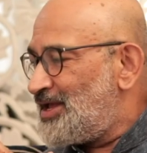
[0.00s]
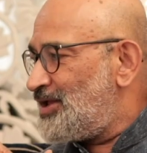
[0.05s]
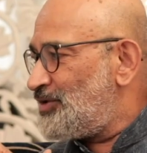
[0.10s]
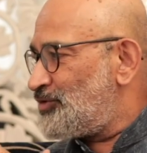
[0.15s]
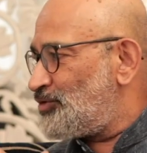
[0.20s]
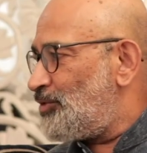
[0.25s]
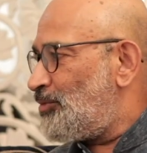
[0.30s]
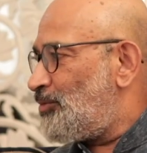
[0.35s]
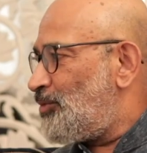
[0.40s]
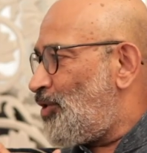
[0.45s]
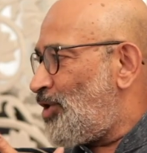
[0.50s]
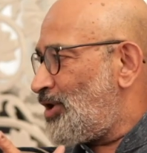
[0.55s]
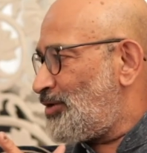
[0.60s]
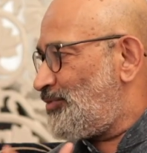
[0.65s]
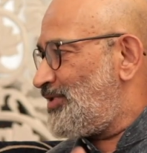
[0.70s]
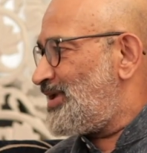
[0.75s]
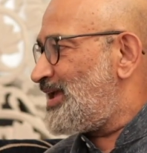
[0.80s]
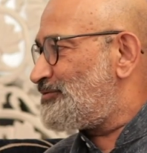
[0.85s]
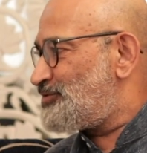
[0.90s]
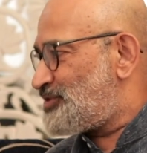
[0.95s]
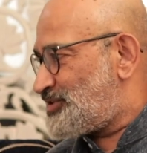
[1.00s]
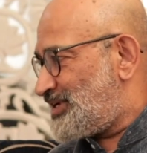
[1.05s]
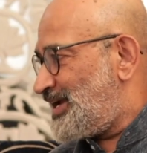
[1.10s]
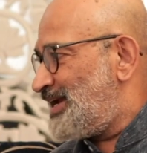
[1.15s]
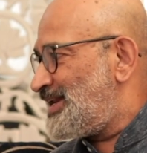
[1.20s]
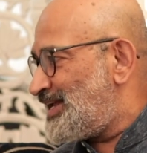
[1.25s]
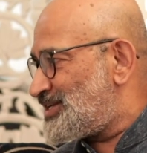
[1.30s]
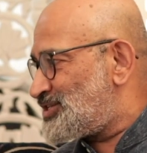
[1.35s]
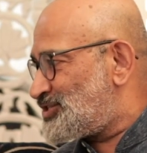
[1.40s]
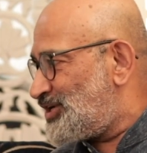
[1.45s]
So, what we have
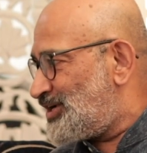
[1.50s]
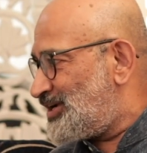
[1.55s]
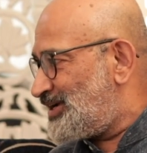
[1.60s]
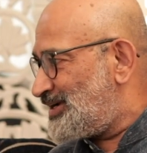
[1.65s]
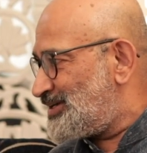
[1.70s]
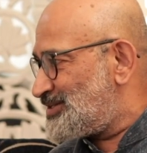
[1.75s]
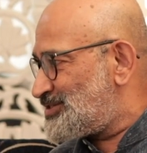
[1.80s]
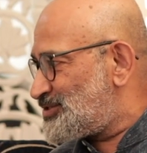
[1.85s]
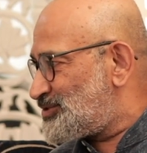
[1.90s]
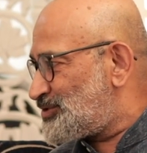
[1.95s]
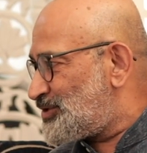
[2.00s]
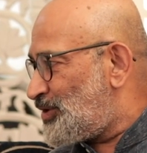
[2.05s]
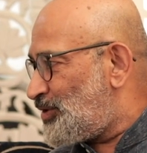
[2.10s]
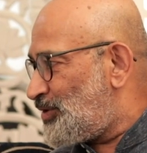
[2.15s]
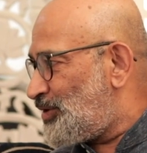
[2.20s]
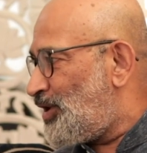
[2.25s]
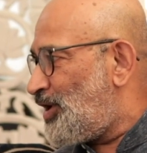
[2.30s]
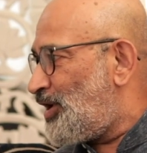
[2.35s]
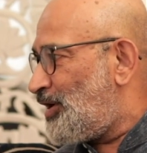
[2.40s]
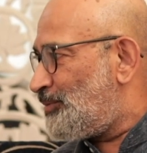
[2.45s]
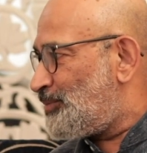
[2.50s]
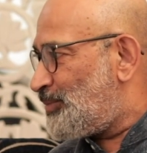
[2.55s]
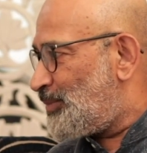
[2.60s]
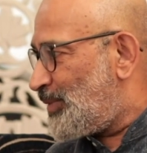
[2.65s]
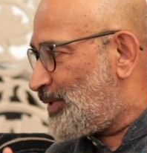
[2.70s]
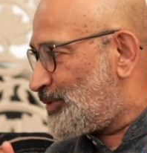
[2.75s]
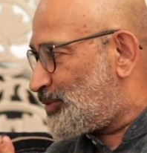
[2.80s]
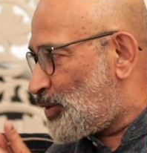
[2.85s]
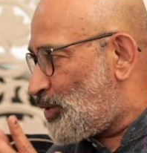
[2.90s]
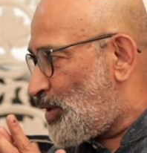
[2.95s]
seen as journalists
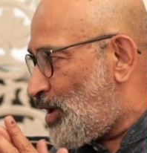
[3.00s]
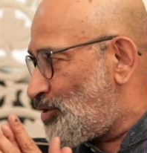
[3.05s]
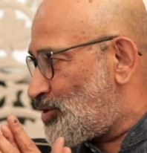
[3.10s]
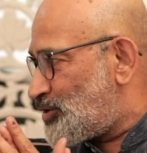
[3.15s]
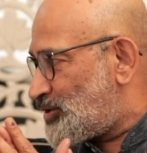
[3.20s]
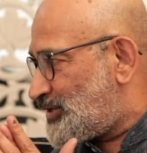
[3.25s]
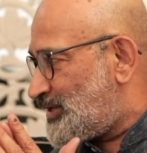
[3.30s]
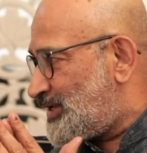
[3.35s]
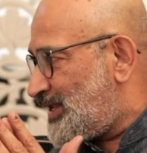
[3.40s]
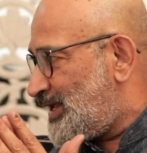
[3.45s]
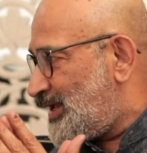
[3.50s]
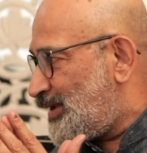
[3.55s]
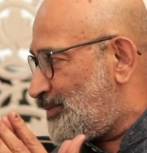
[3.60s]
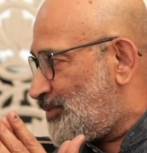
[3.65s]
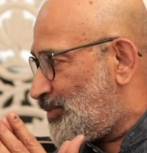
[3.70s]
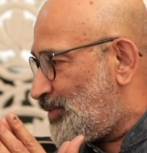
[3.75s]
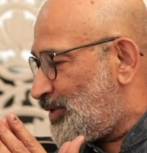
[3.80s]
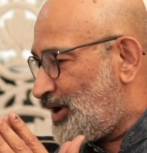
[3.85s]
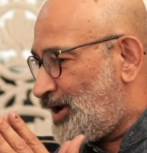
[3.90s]
throughout the